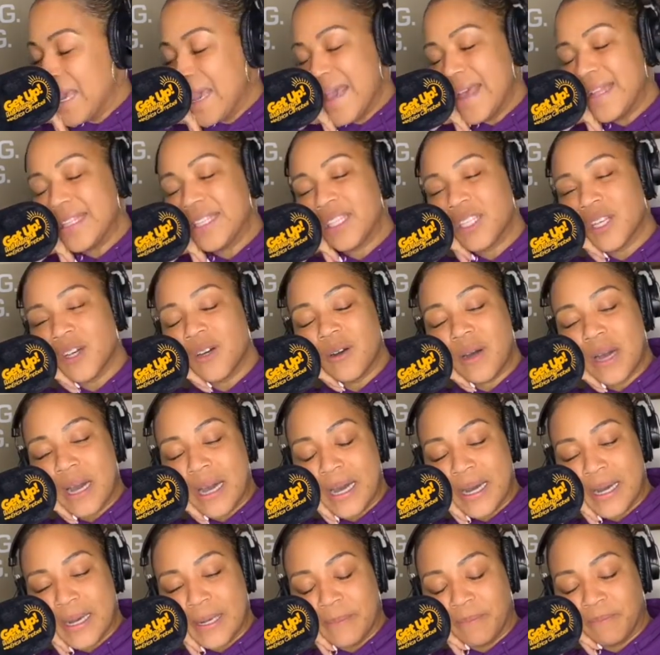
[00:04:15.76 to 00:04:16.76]
And so,
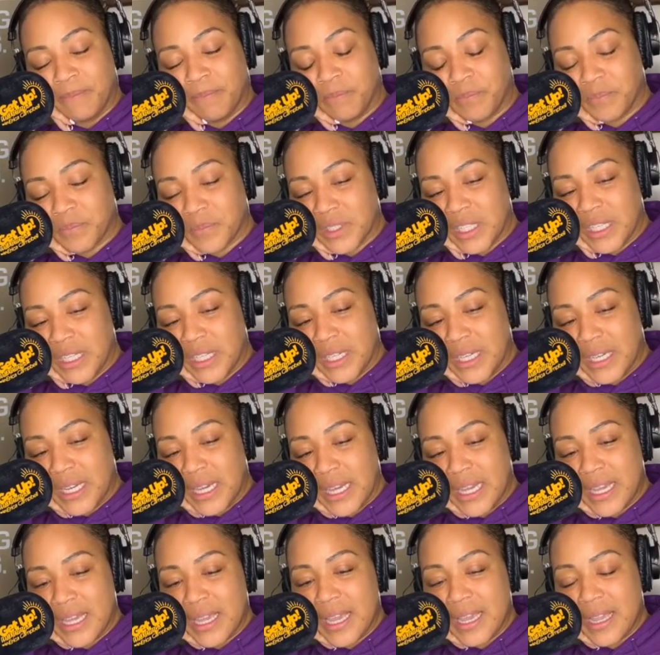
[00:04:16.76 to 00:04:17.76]
um,
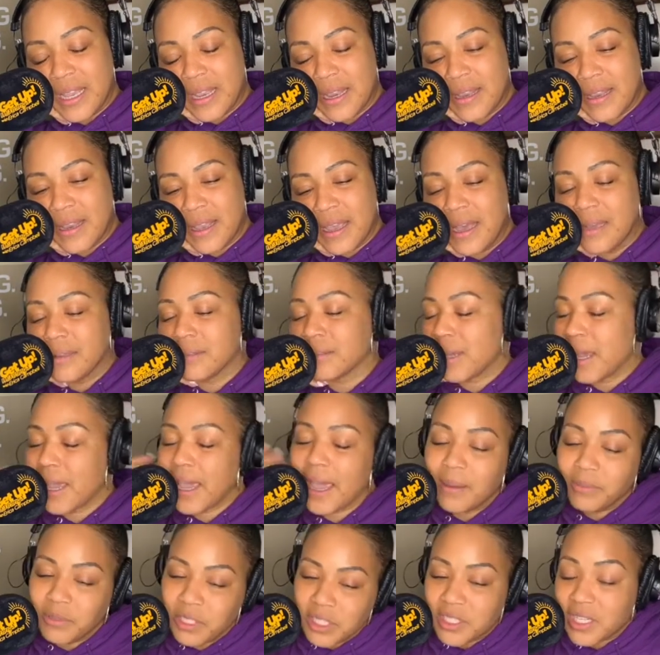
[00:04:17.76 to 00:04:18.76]
it,
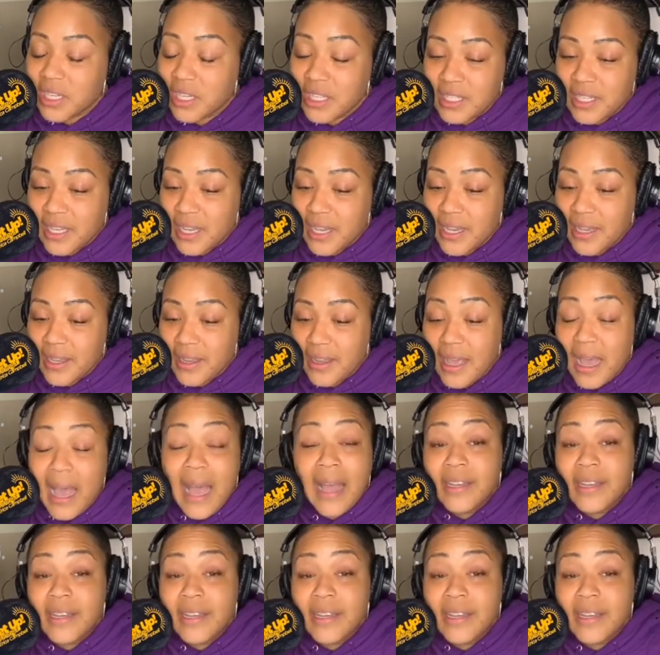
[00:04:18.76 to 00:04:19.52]
okay, I'm just going to say it.